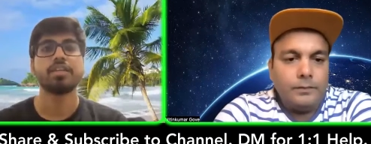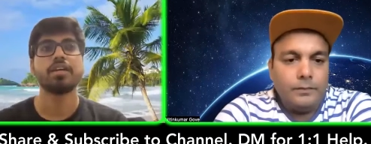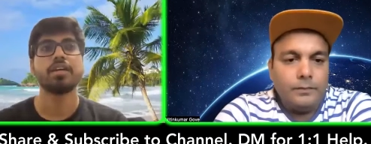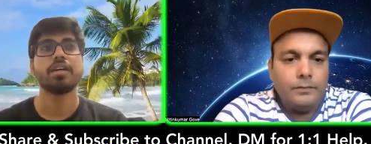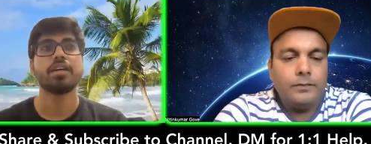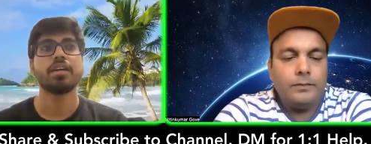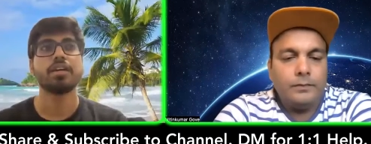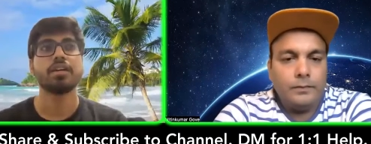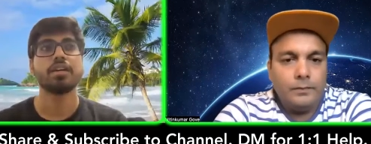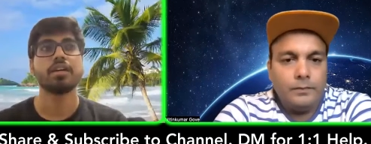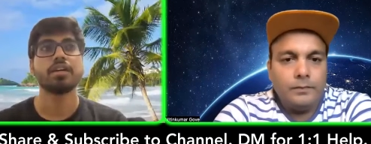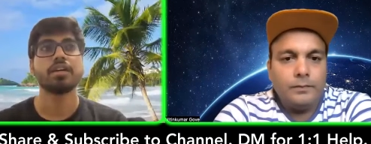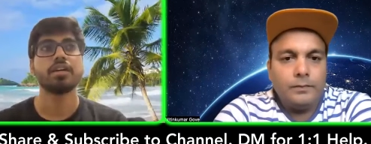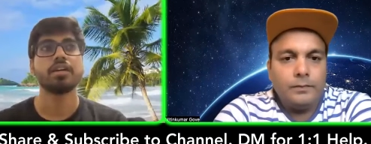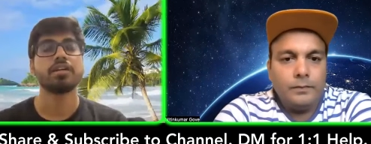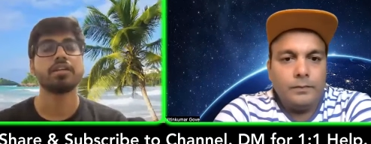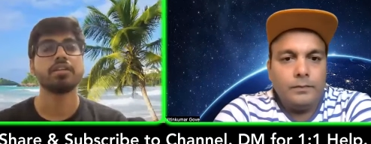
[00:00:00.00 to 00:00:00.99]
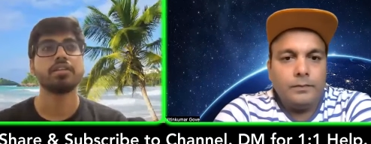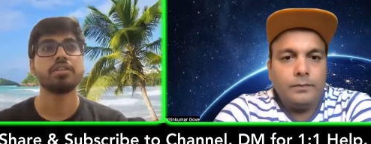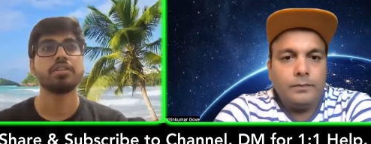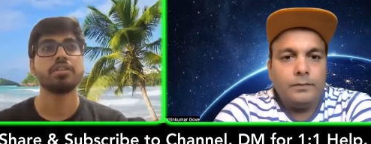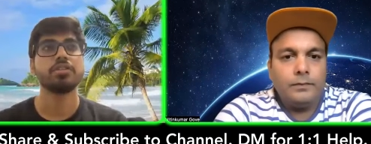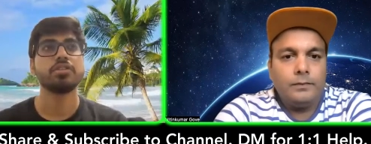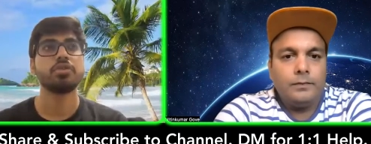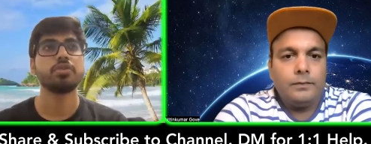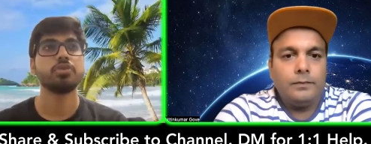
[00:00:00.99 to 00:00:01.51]
Speaker 1: and uh
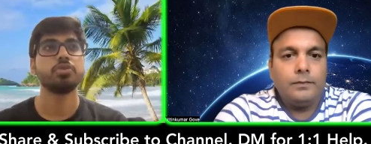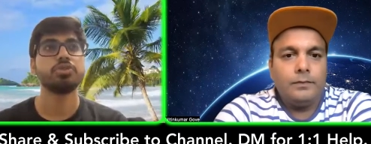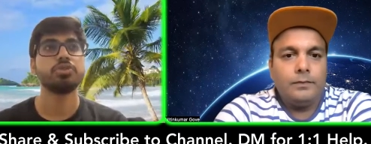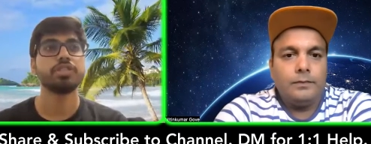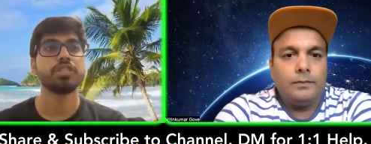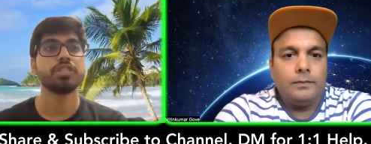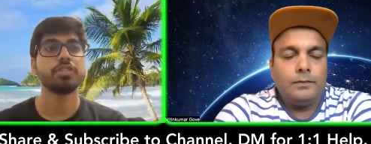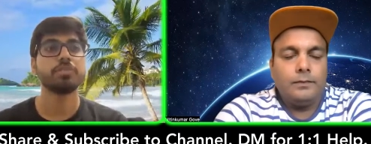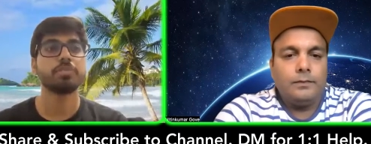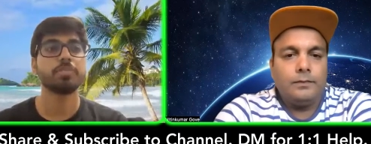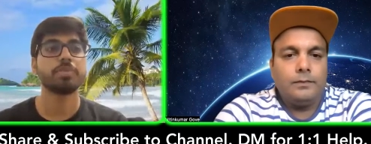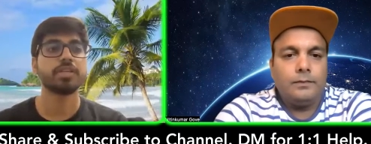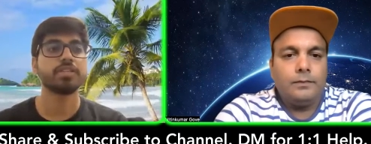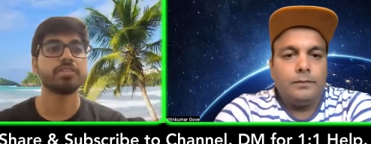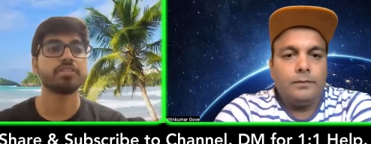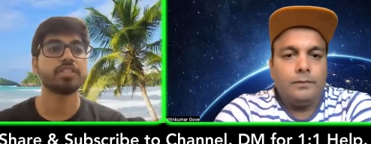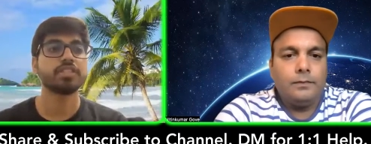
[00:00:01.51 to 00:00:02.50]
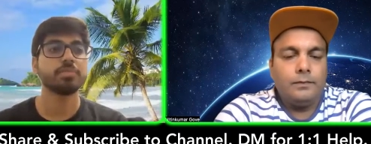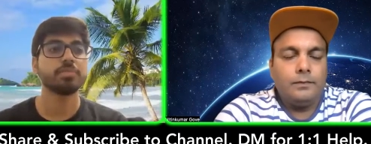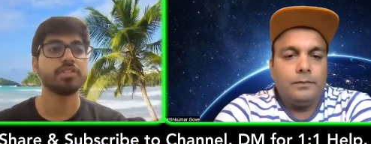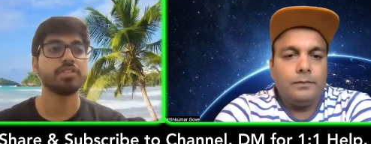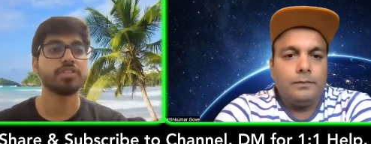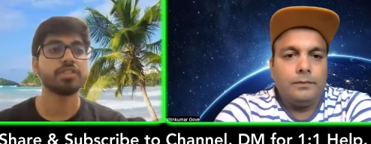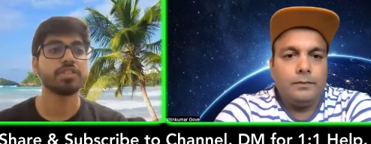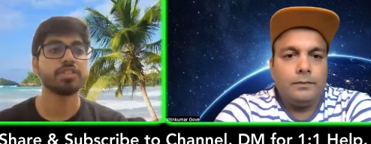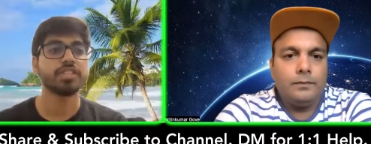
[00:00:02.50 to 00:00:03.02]
tuition per
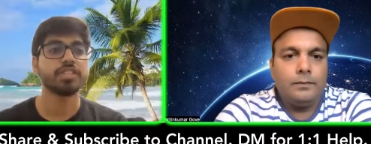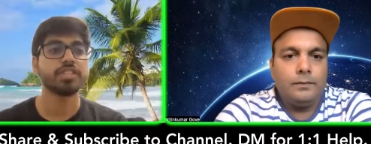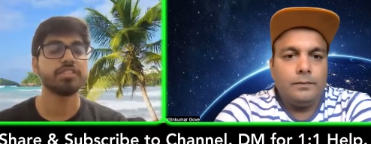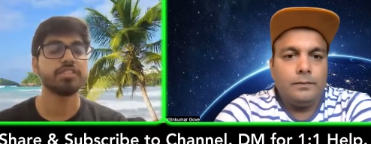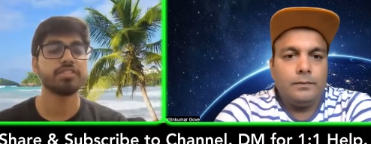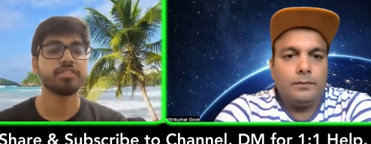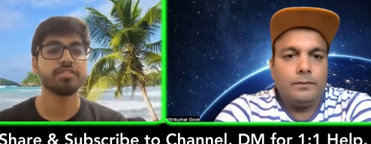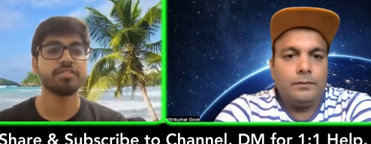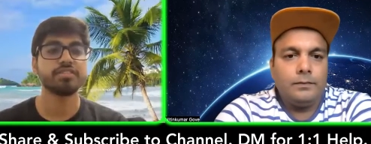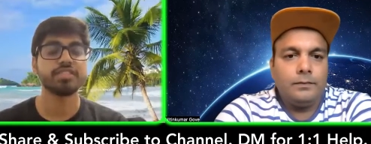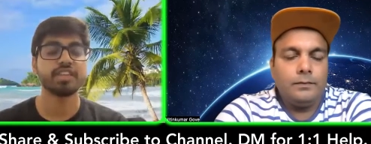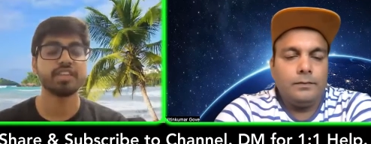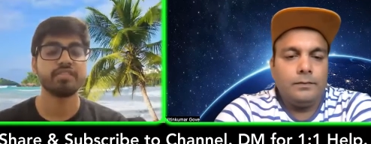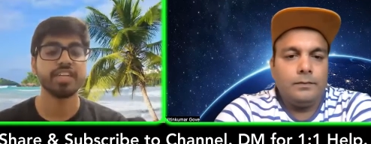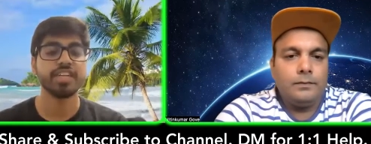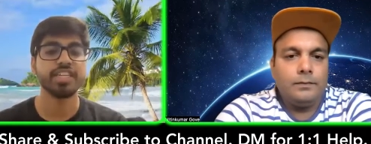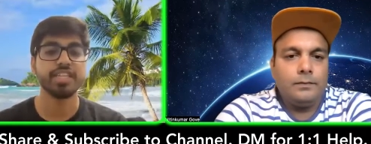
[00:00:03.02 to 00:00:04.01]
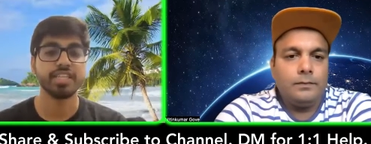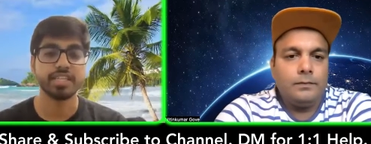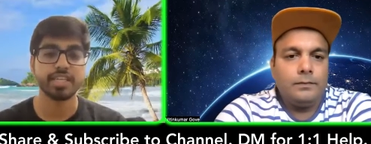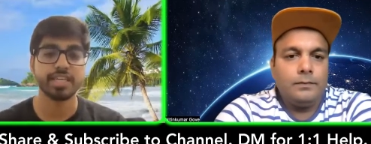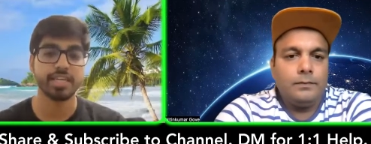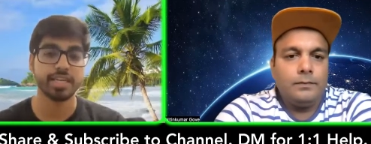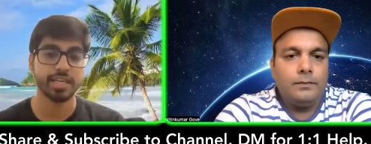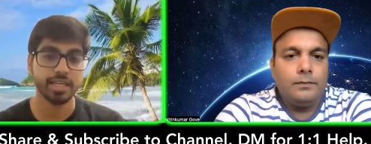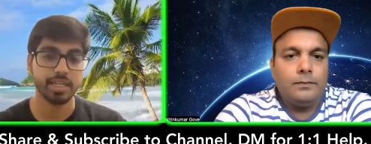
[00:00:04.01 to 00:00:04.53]
semester is
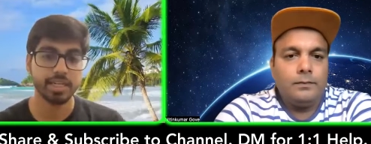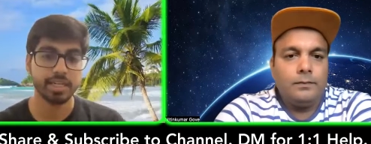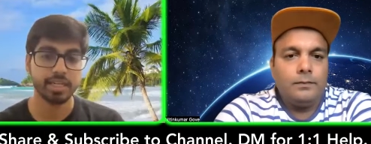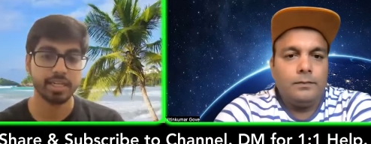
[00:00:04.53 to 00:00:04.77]
17k